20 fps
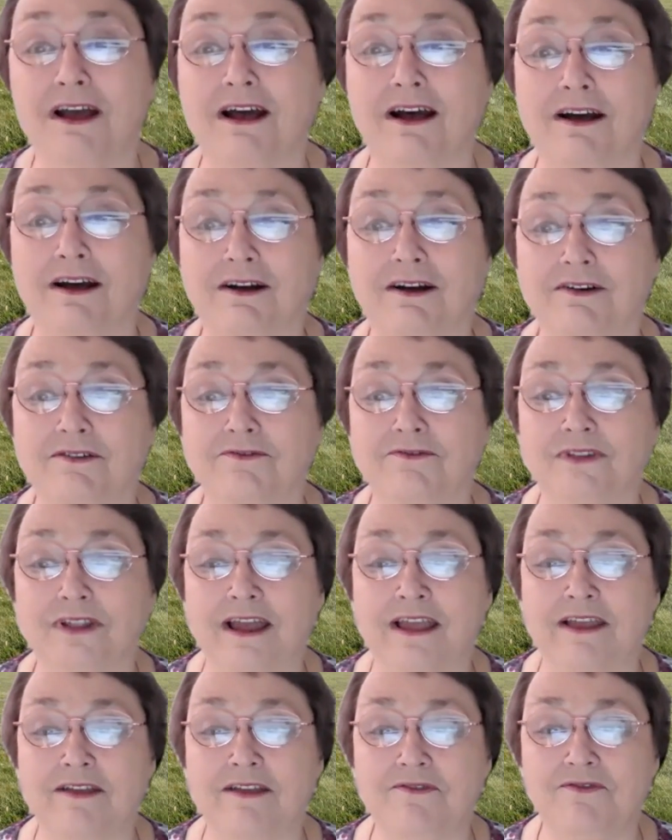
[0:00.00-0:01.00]
of
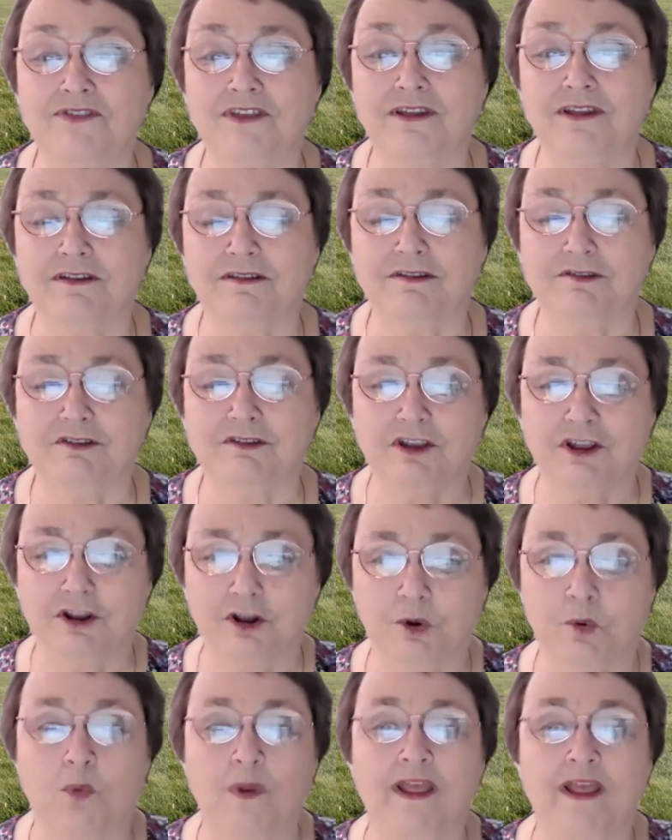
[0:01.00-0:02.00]
life that,
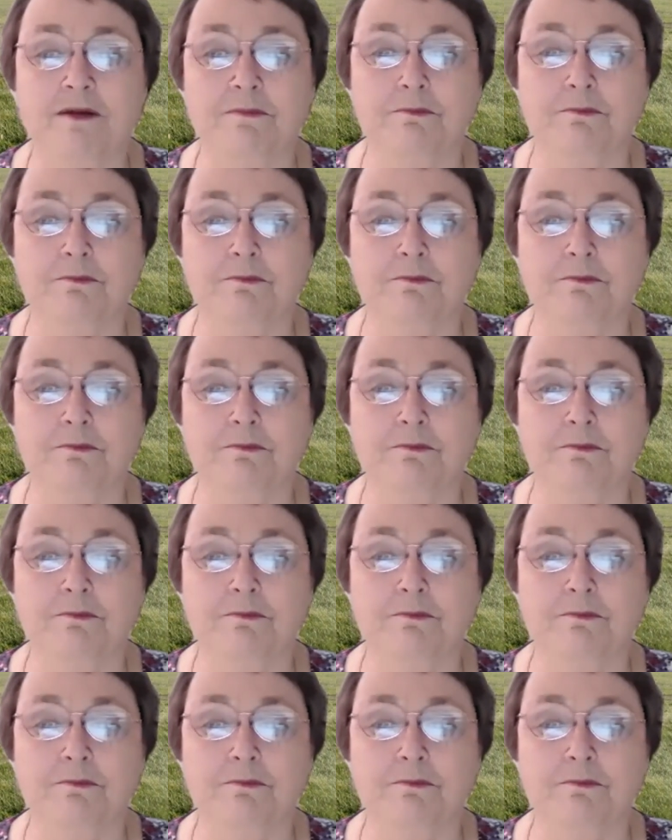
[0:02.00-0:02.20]
we